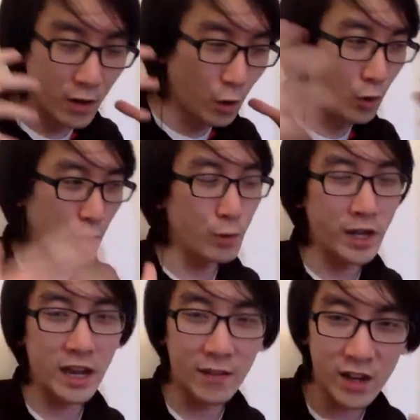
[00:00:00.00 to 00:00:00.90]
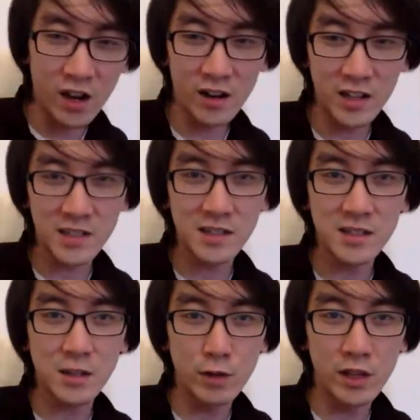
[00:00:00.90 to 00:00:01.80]
all the way, having
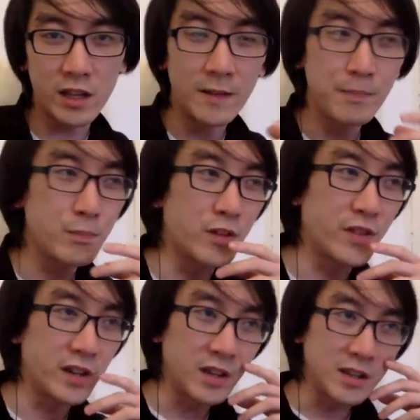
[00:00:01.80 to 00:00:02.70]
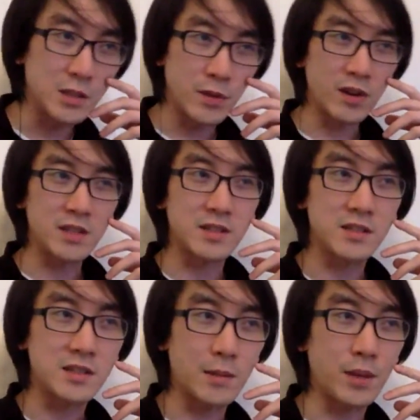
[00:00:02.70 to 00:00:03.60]
harnesses and really providing
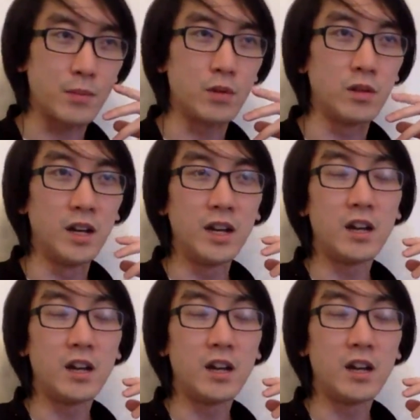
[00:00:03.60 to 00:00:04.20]
experiences that people